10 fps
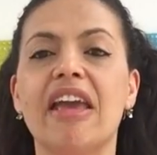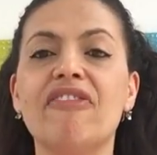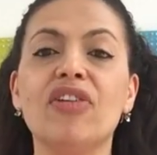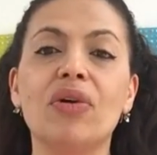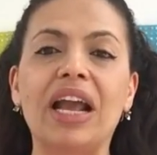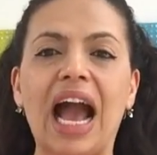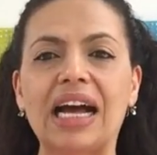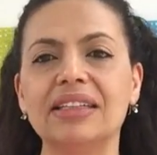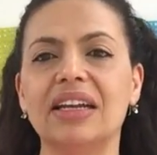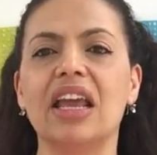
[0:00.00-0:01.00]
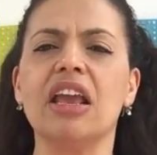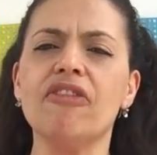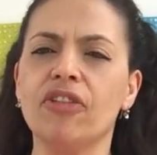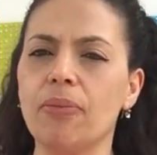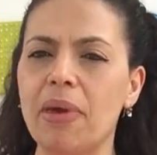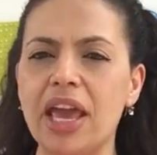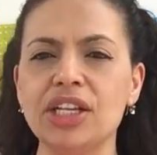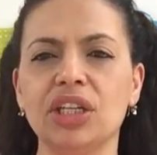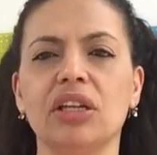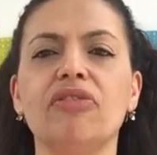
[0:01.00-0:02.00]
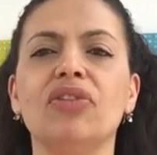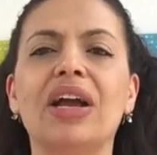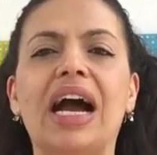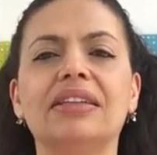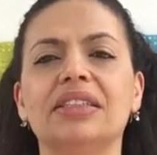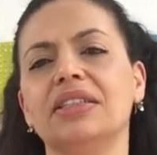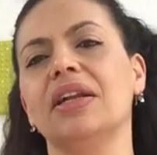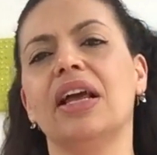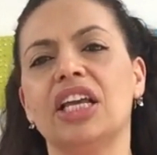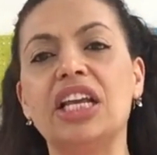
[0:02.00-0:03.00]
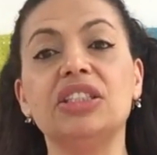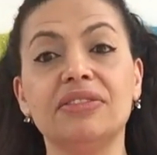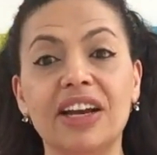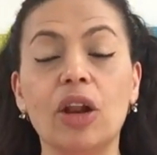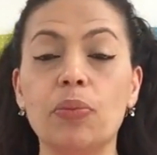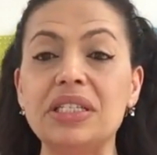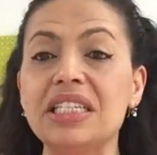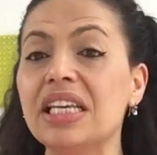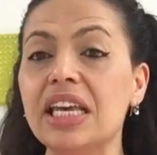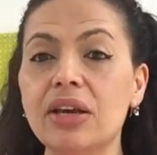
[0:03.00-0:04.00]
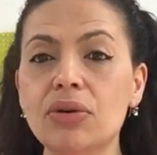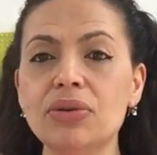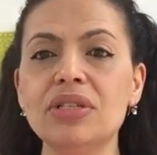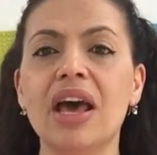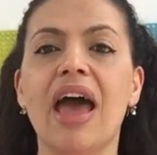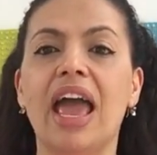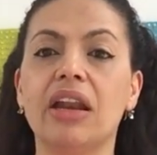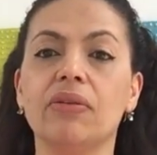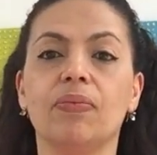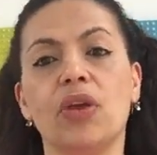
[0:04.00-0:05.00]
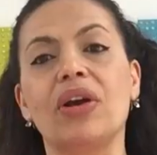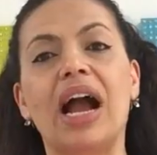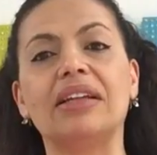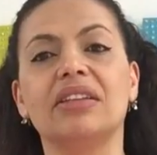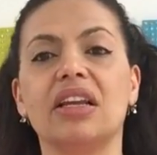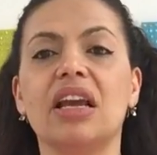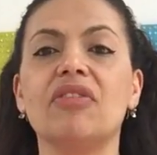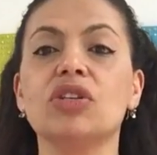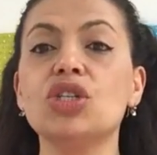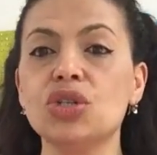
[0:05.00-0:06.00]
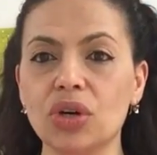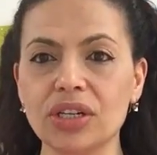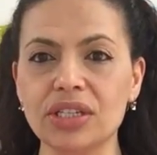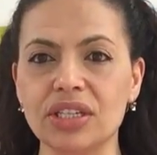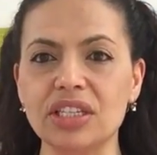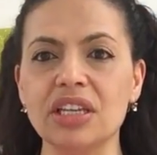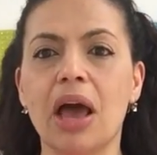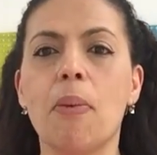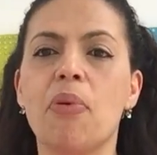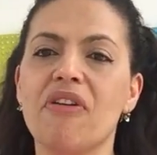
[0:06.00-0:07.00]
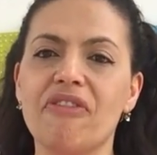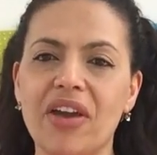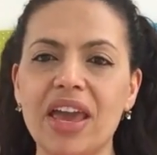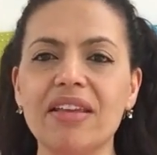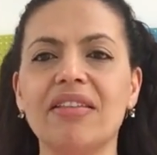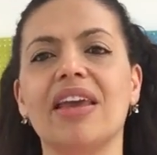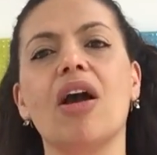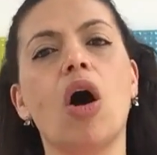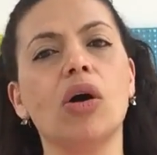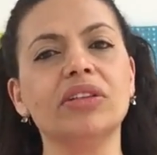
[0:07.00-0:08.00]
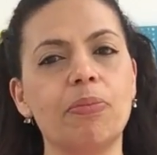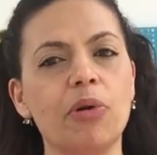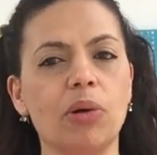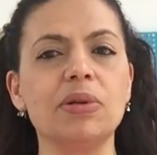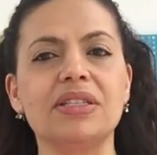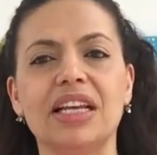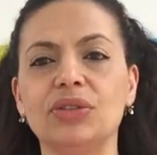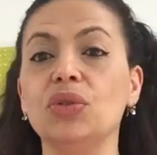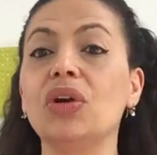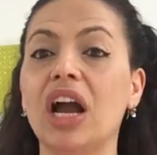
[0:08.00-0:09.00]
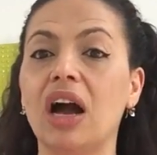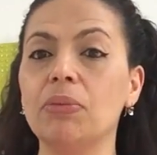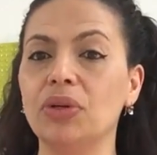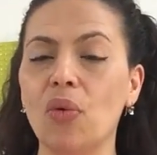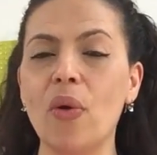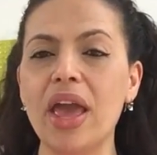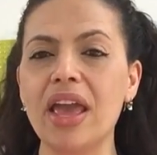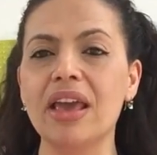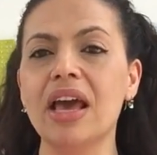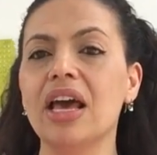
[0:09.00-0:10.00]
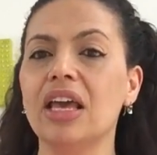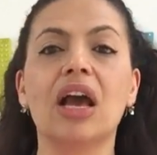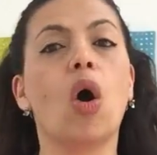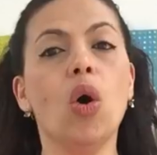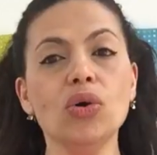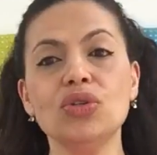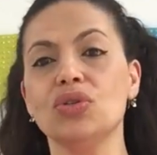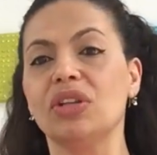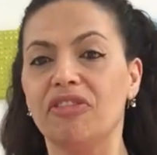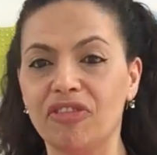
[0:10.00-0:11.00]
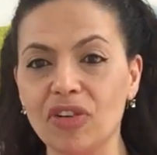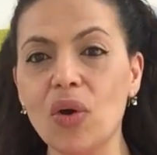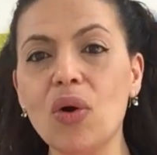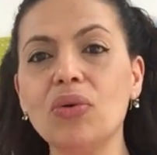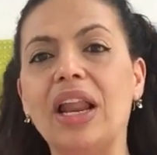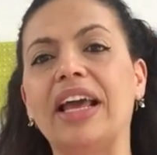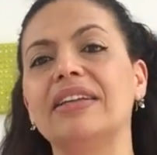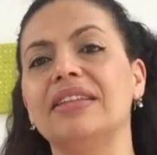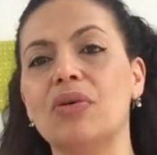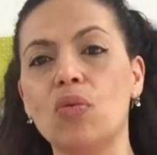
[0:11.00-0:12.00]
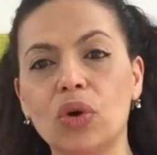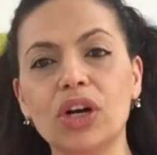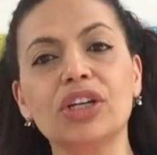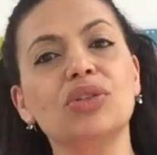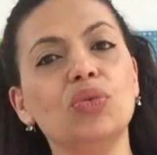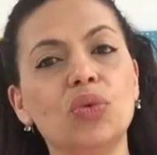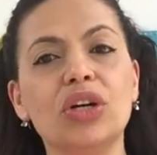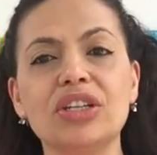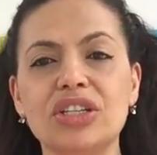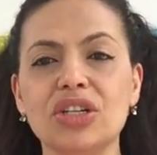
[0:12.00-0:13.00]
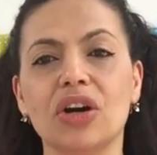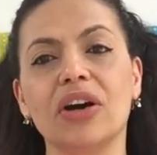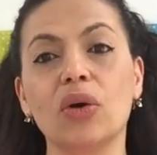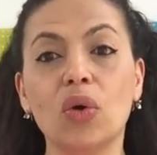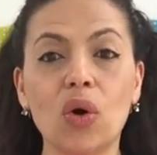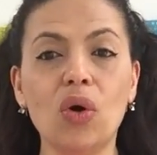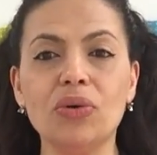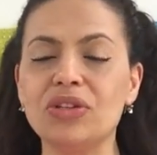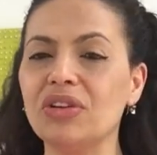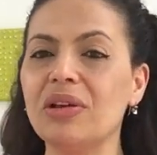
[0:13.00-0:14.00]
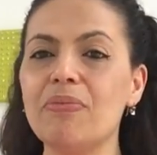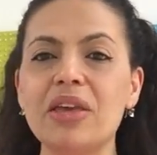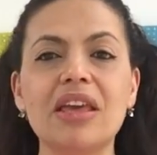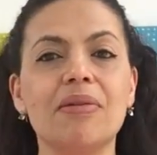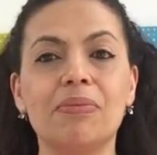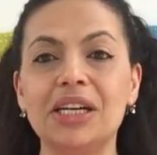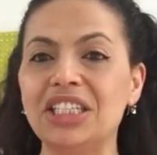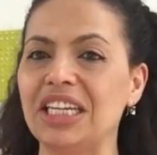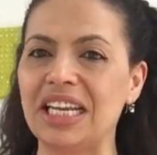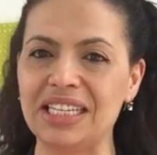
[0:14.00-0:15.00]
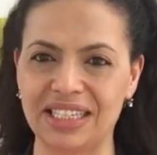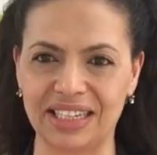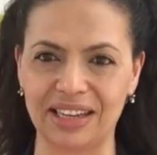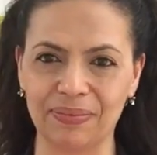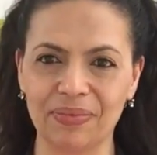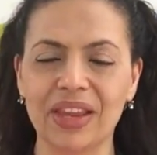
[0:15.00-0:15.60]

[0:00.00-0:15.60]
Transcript: if you gather information, if you gather and develop skills, and you gather resources, preventing all the problems that you come on the way, also the flow, like the work towards your goal, is gonna be much easily.